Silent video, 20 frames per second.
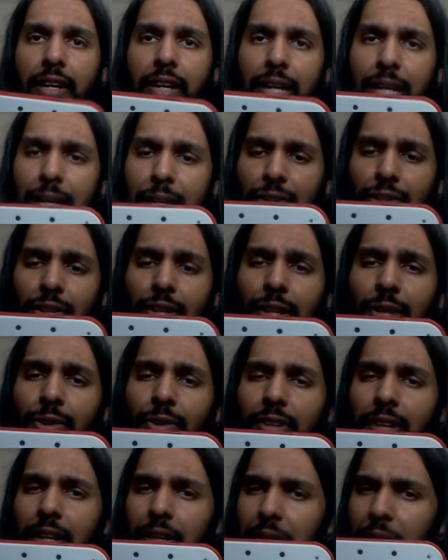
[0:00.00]
It actually
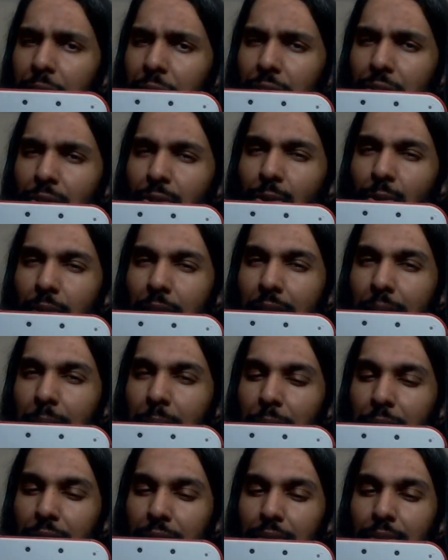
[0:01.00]
looks like there are 2
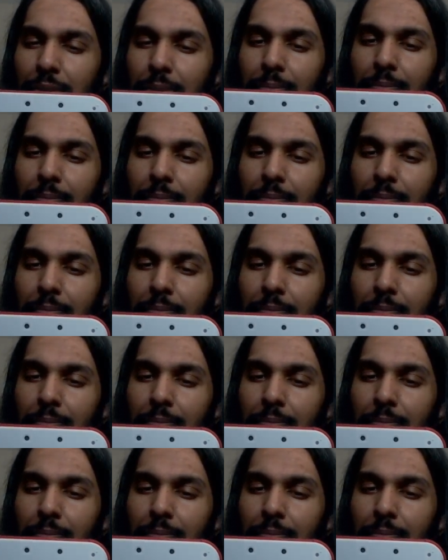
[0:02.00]
cameras.